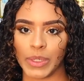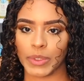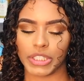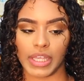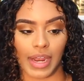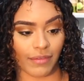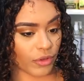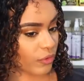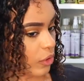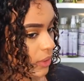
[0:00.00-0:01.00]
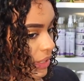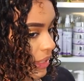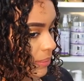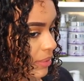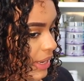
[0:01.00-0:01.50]
we're just gonna have to roll with
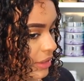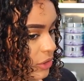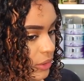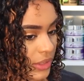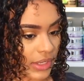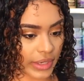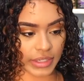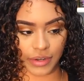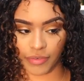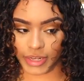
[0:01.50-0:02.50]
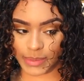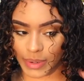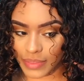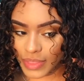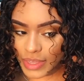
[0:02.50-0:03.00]
it. But I do see a difference,
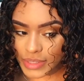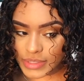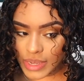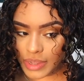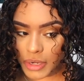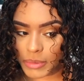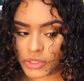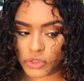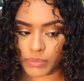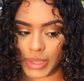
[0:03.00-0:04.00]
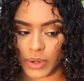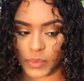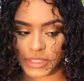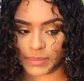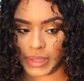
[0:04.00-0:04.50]
but I think it's not gonna be too bad
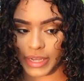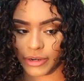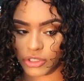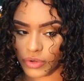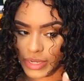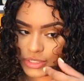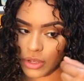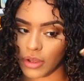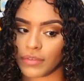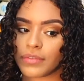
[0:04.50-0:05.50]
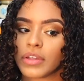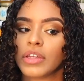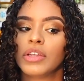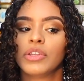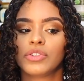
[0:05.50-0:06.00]
once my hair dries off.
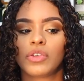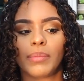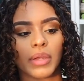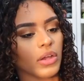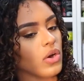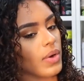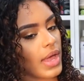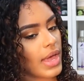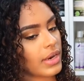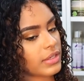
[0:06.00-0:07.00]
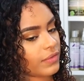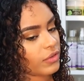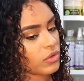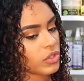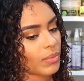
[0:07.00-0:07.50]
So I'm gonna go ahead,
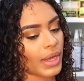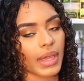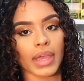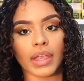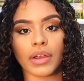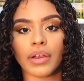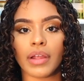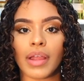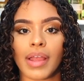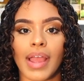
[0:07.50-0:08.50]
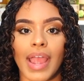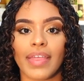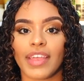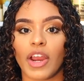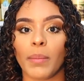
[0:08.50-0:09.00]
diffuse my hair,
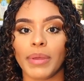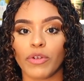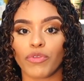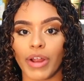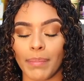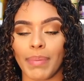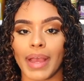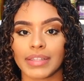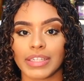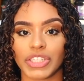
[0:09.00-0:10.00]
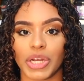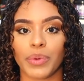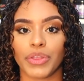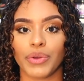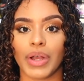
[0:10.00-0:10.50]
and then I'll be right back to share
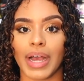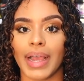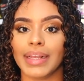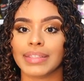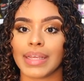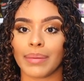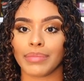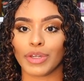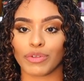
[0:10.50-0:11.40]
with you guys the